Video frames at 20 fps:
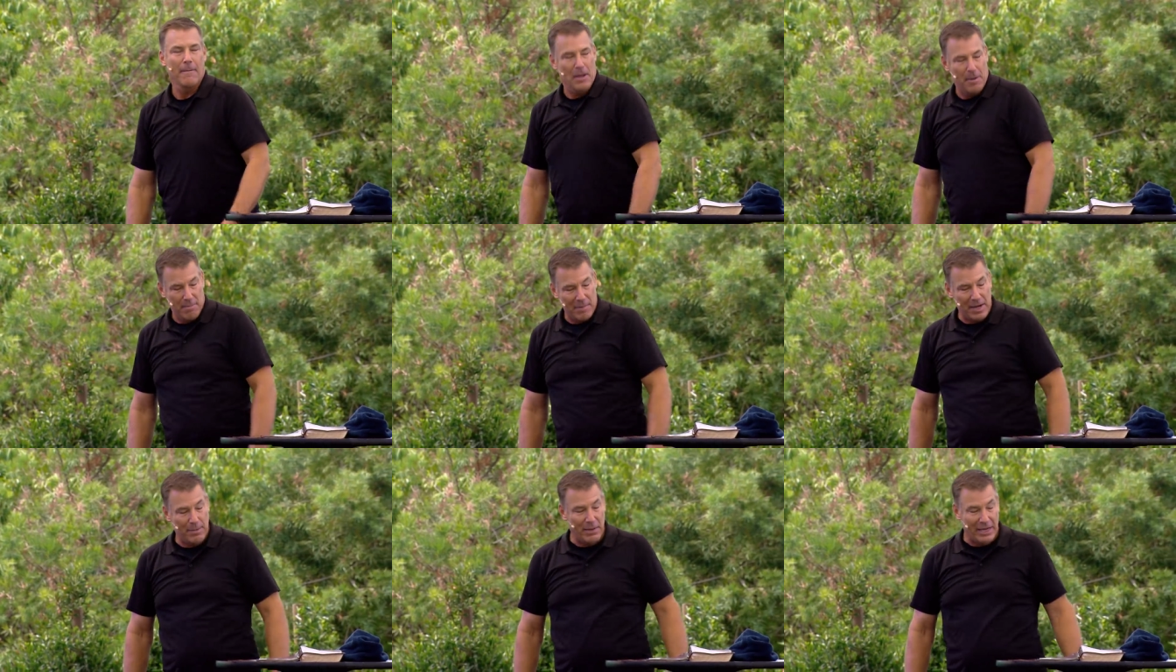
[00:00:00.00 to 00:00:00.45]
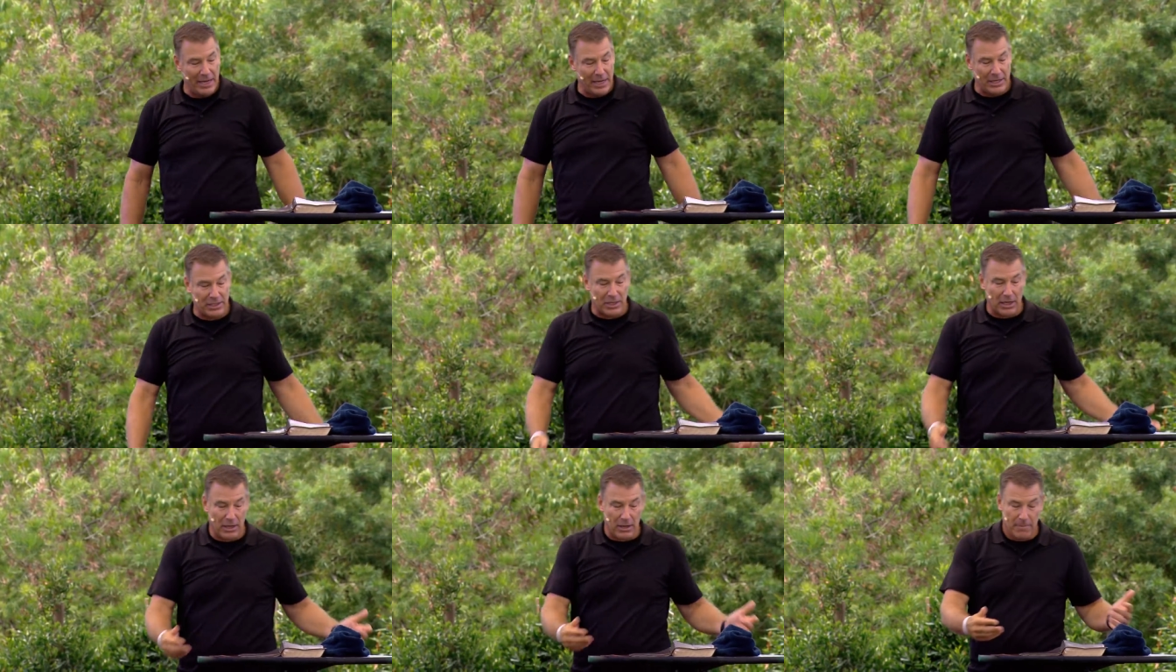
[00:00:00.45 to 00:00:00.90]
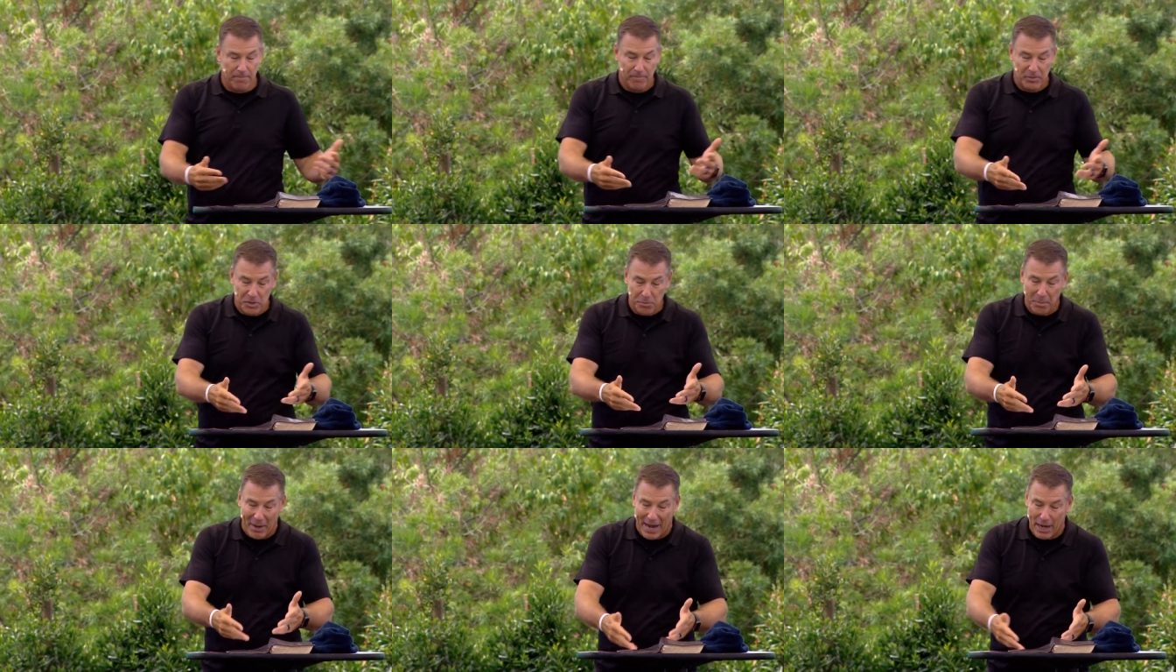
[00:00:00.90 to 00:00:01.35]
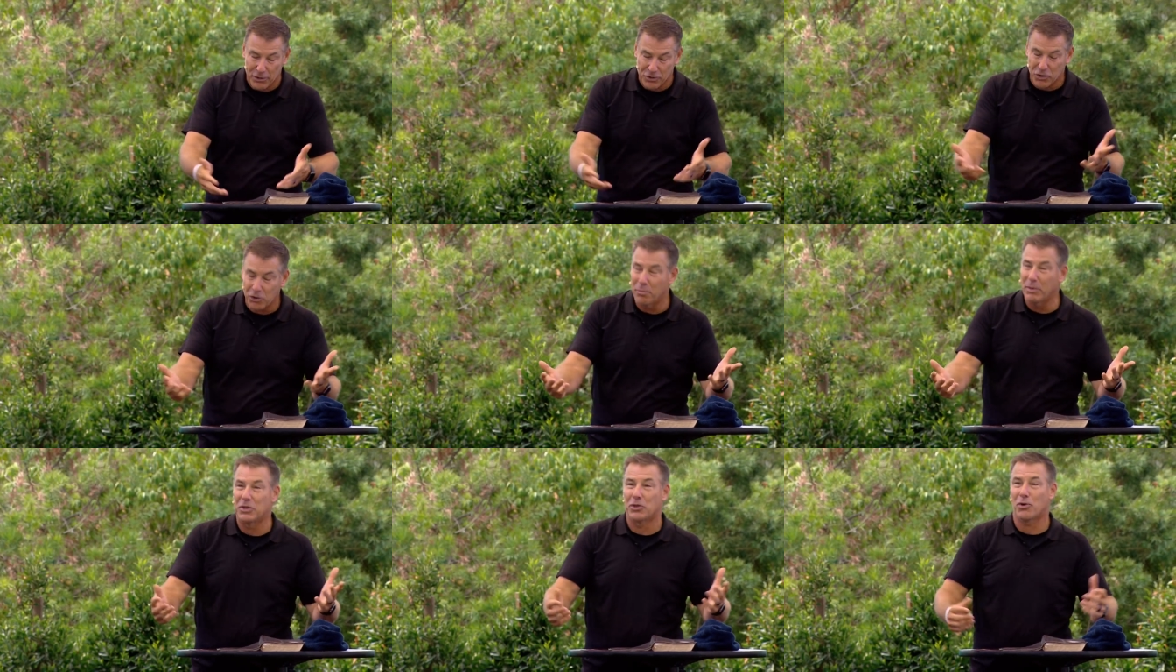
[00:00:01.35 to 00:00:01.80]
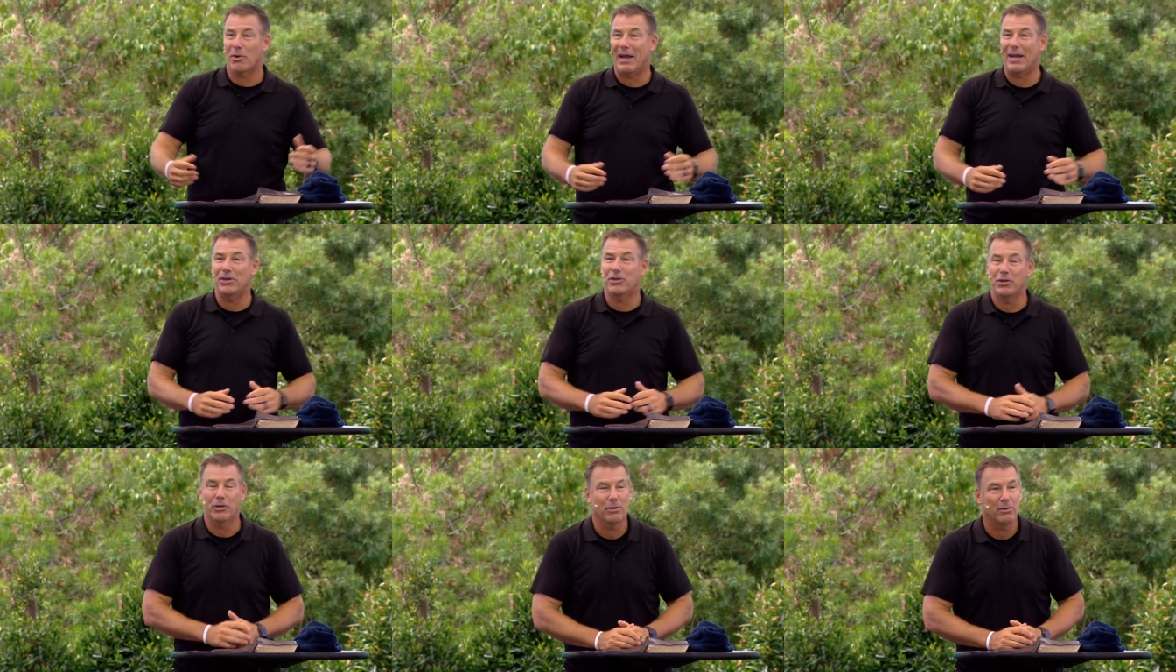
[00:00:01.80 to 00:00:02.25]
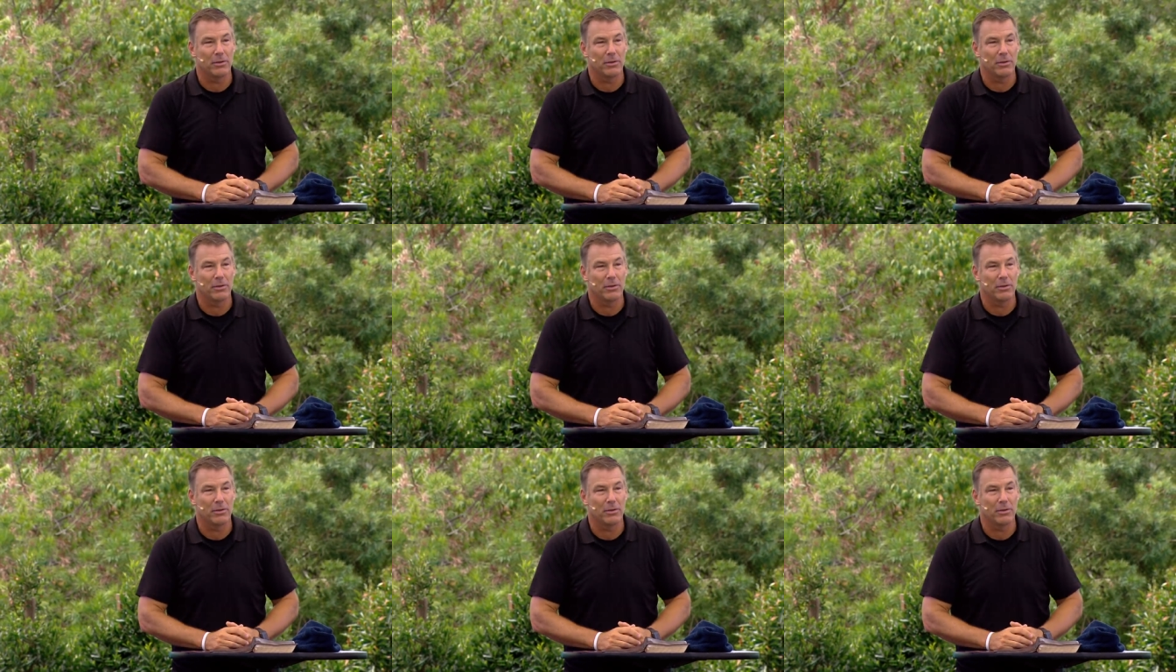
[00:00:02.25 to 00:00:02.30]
Maybe it is a spouse who betrayed you.